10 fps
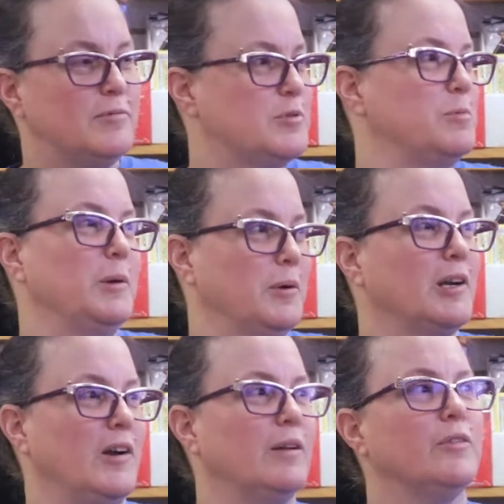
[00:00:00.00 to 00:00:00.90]
so we were
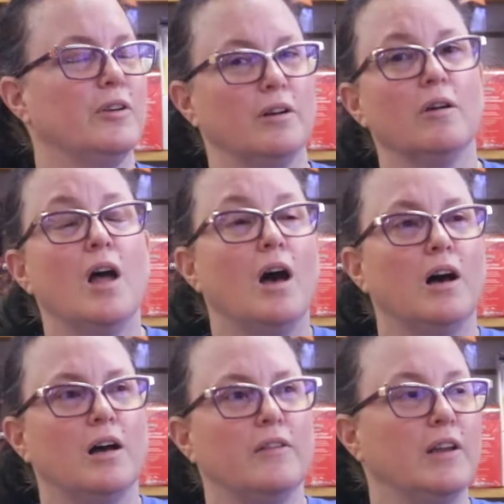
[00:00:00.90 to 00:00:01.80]
at Ground Zero.
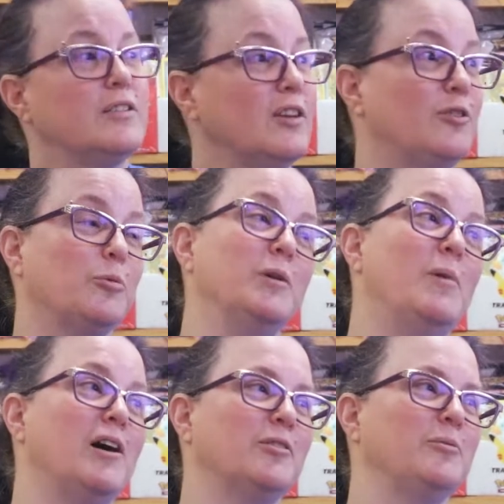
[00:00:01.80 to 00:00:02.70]
They since
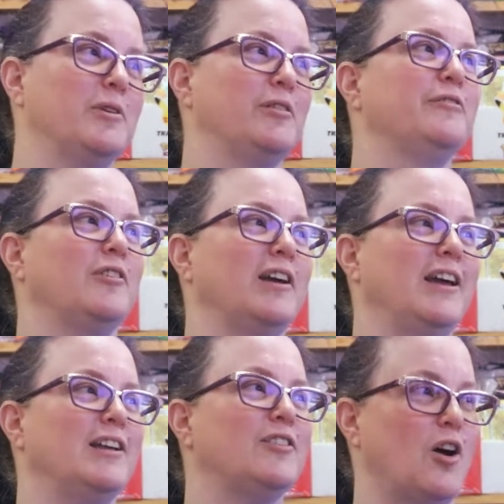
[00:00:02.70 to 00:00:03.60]
remodeled where the front
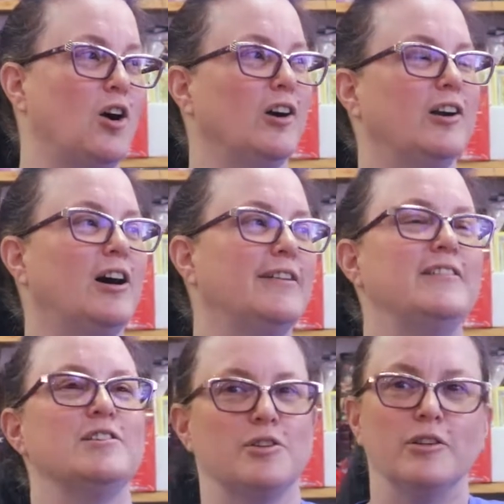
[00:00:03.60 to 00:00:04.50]
gates are at
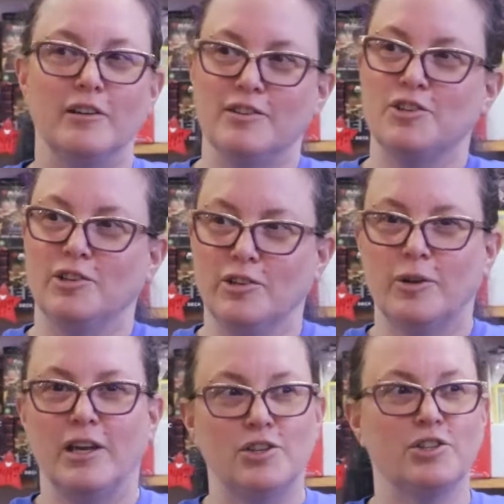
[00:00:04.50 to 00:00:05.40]
Offutt, so the original
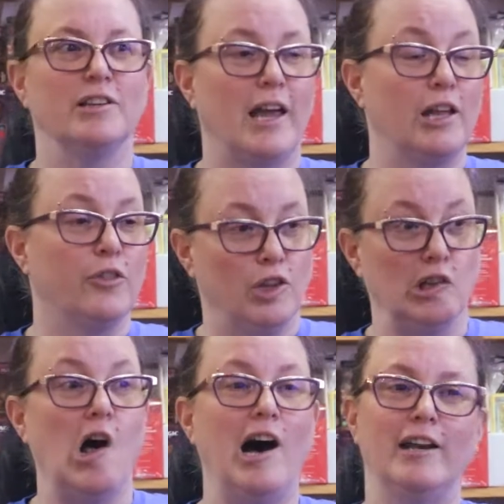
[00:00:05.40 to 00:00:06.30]
location, like the
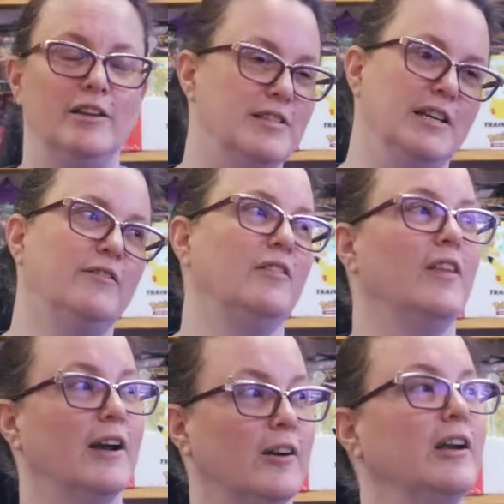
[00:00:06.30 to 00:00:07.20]
lot, isn't even
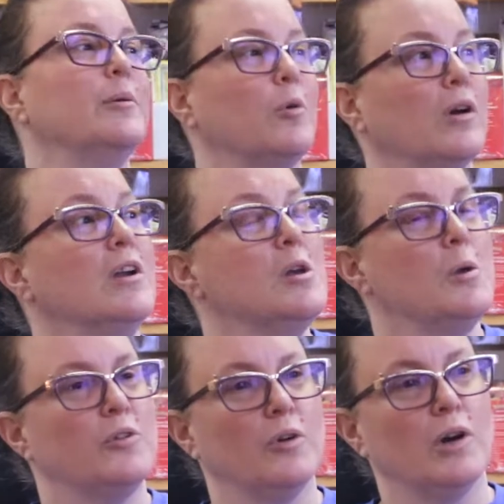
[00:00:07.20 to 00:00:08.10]
there anymore.
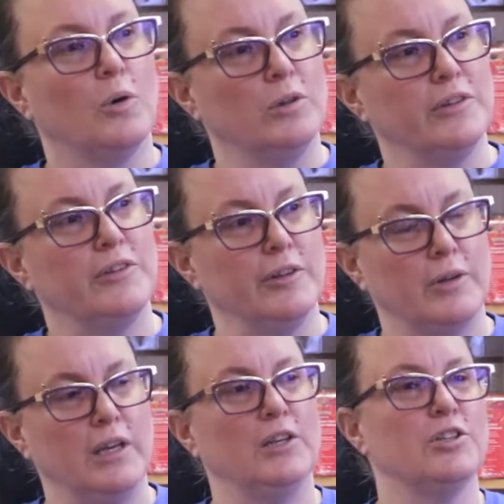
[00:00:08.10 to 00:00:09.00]
So our oldest
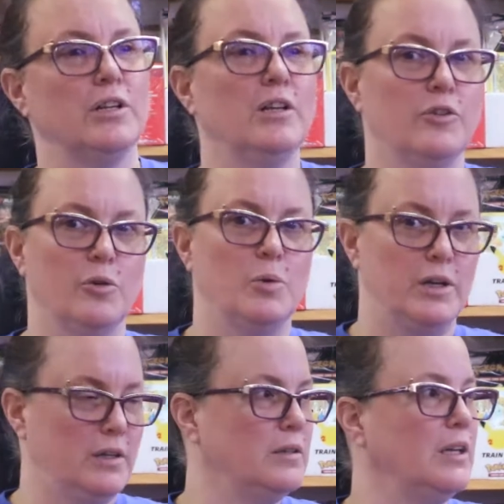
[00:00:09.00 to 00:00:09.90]
location is the
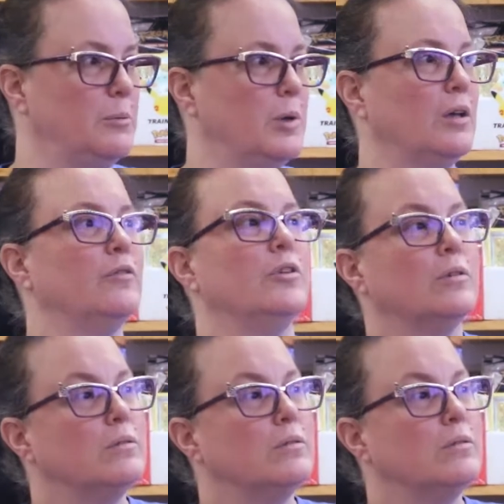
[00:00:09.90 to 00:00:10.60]
one in Bellevue